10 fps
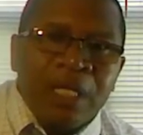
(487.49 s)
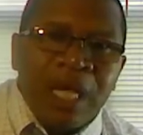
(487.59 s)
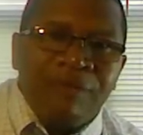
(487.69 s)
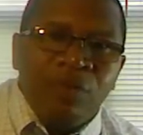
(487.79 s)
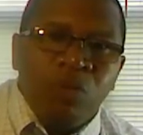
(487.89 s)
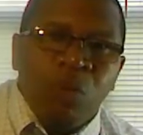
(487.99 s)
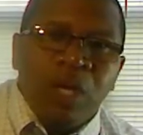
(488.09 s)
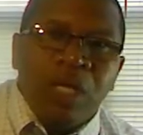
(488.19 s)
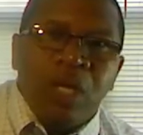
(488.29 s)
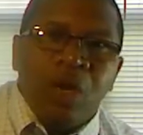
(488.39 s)
Now, if you
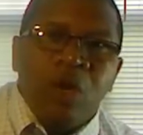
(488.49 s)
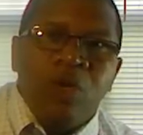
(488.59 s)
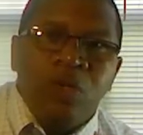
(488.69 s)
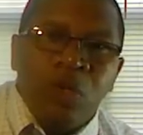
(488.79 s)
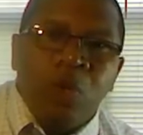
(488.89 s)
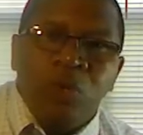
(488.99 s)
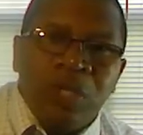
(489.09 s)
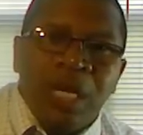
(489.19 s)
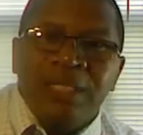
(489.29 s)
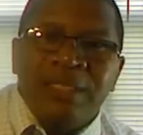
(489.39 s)
want to learn
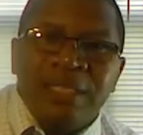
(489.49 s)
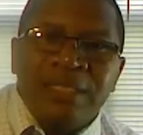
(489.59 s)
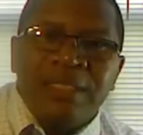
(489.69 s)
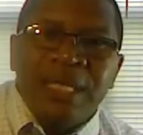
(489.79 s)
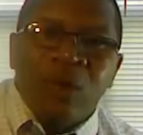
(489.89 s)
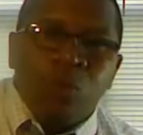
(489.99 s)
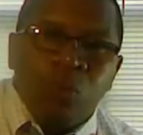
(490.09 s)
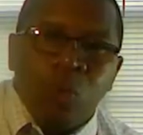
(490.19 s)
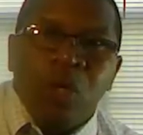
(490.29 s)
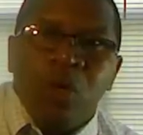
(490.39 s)
no-nonsense,
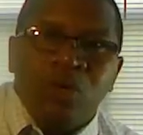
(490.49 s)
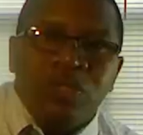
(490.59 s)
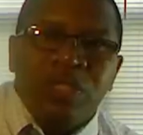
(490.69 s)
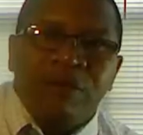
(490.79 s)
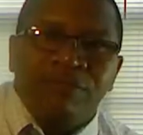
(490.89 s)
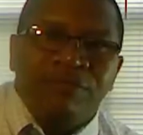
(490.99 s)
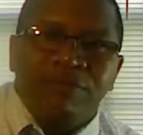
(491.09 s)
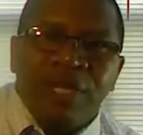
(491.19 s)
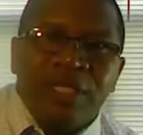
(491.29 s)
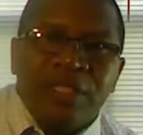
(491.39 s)
real
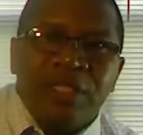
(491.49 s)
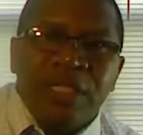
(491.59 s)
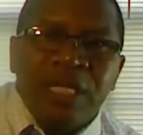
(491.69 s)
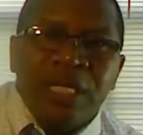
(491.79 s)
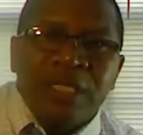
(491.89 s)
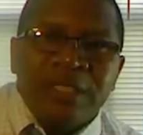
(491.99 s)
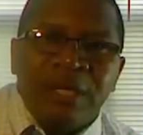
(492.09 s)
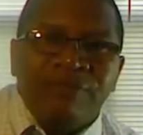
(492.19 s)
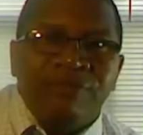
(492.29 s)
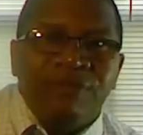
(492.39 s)
self-defense
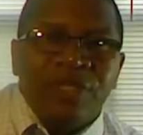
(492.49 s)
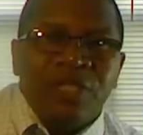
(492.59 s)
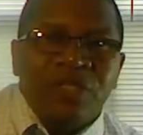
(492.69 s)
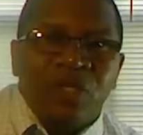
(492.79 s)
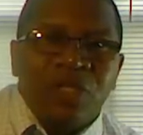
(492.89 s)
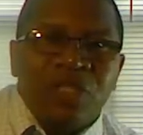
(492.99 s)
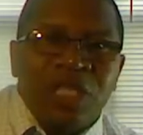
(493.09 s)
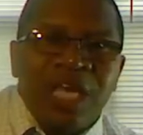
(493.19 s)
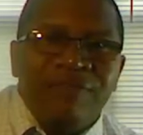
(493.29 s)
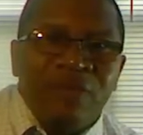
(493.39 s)
that's going to
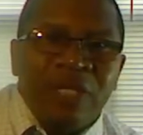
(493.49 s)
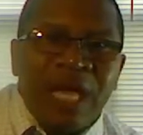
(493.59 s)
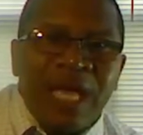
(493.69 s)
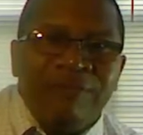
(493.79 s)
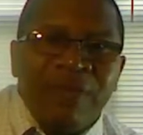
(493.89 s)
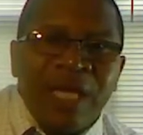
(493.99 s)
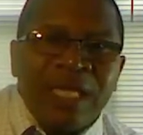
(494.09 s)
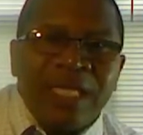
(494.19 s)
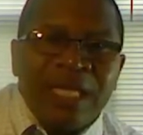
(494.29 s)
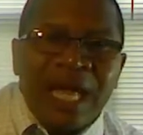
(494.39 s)
save your life
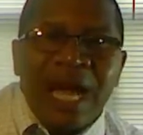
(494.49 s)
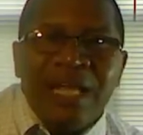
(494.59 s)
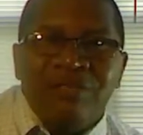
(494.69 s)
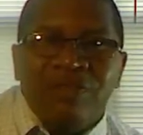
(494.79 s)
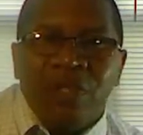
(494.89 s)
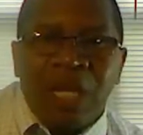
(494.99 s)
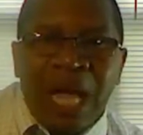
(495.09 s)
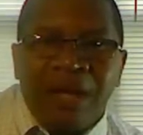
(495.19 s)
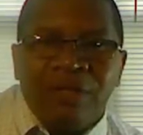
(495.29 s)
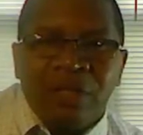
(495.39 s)
and the lives of your
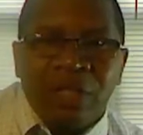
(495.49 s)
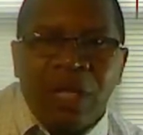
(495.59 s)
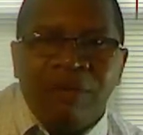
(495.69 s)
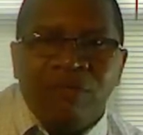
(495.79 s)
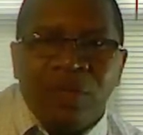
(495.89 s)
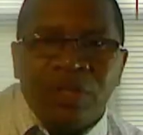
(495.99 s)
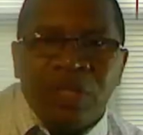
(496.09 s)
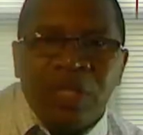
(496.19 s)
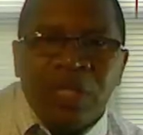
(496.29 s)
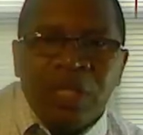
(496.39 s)
loved
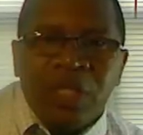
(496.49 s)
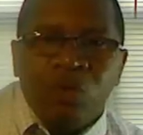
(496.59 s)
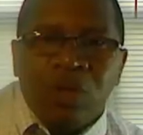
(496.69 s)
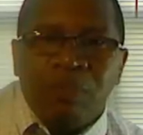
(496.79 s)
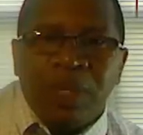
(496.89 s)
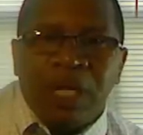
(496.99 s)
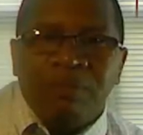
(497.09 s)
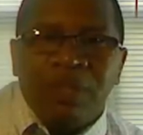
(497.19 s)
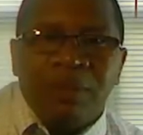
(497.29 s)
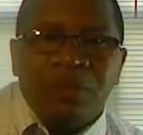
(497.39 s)
ones, then you want to pick
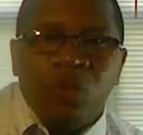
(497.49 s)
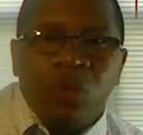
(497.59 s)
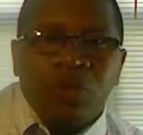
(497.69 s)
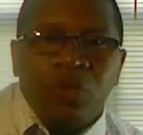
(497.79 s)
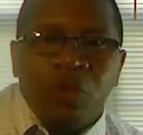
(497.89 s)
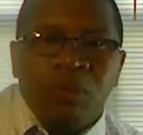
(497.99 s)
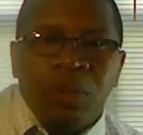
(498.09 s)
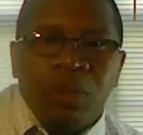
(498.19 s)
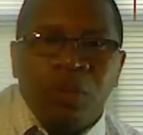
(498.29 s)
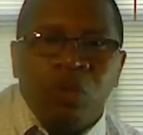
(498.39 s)
up Tim's course,
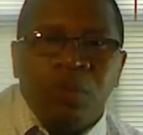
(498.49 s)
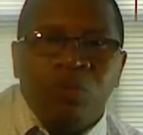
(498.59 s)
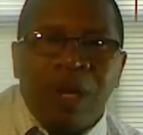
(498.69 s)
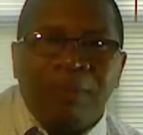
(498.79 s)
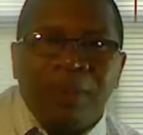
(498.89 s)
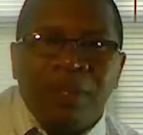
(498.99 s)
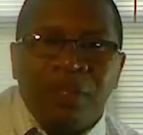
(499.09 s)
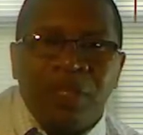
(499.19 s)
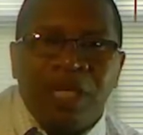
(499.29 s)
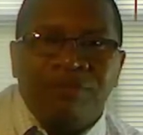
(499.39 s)
Human Weapon
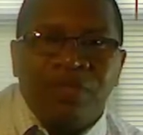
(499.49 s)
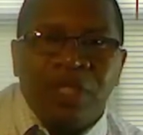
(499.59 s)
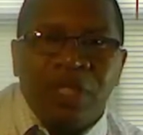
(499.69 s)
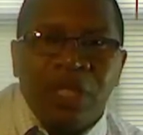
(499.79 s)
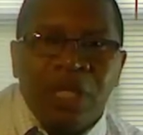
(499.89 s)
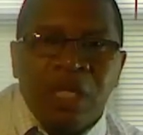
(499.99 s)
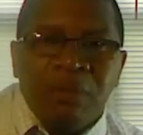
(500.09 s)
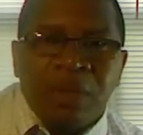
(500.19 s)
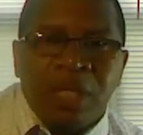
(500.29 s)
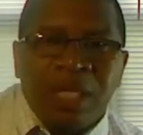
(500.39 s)
TFT,
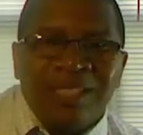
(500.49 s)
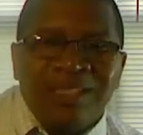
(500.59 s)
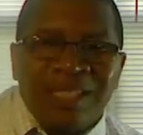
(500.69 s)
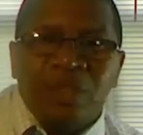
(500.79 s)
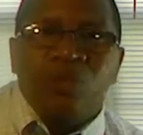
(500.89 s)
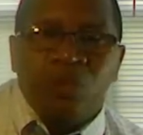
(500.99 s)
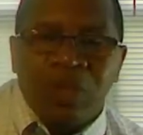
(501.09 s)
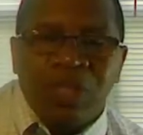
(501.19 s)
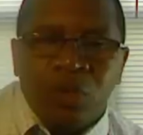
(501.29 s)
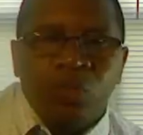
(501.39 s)
because it's
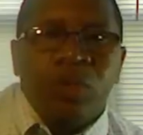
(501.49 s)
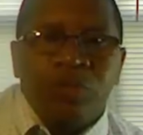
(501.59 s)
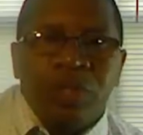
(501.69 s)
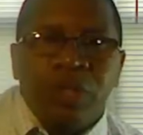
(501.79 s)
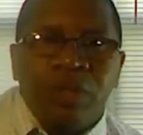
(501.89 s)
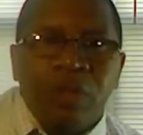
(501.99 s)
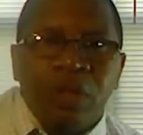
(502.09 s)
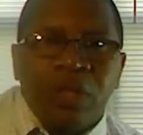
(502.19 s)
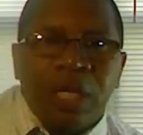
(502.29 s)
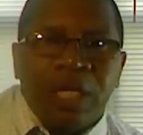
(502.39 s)
really the real deal.
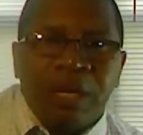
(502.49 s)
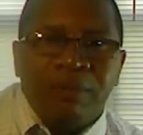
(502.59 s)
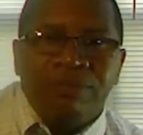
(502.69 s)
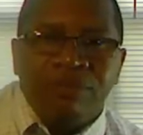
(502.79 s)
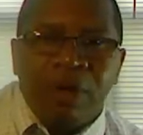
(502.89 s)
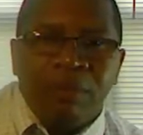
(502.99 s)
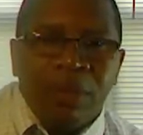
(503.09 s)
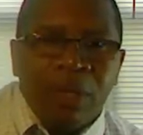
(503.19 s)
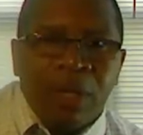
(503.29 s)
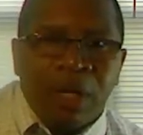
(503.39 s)
Okay, coming
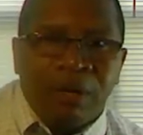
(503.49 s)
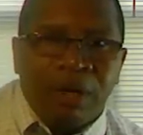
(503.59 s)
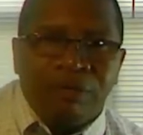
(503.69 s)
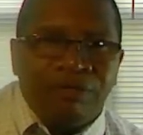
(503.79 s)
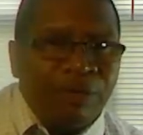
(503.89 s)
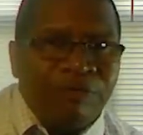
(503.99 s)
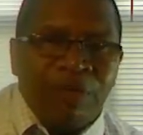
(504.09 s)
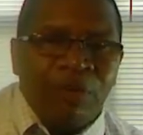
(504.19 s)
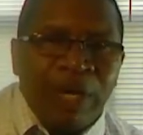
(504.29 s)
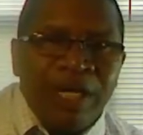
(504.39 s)
from a
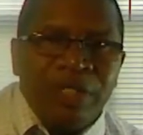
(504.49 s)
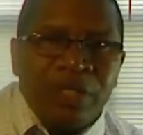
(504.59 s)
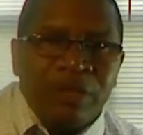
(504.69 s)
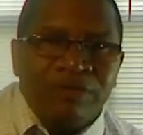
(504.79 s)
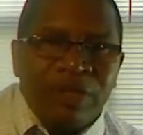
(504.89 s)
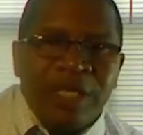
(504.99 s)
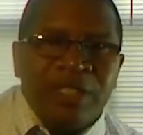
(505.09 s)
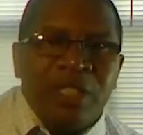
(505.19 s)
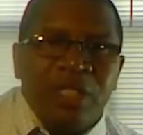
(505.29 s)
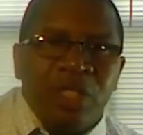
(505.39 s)
federal agent of
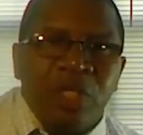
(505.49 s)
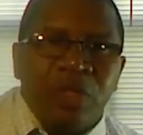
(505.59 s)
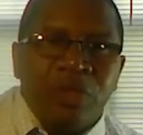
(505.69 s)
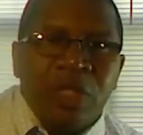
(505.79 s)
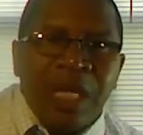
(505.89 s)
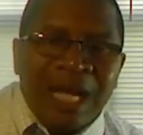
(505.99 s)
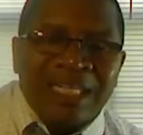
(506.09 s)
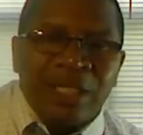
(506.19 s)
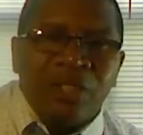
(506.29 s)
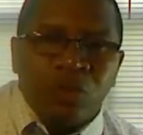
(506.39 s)
18 years, I can
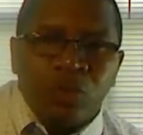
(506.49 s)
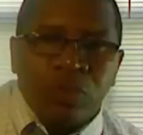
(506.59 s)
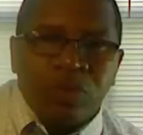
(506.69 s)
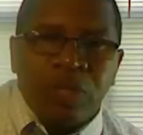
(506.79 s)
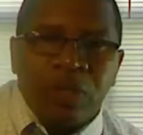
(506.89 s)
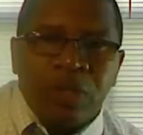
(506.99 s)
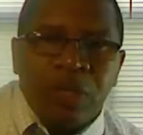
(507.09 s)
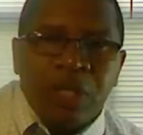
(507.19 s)
tell you it's the real deal.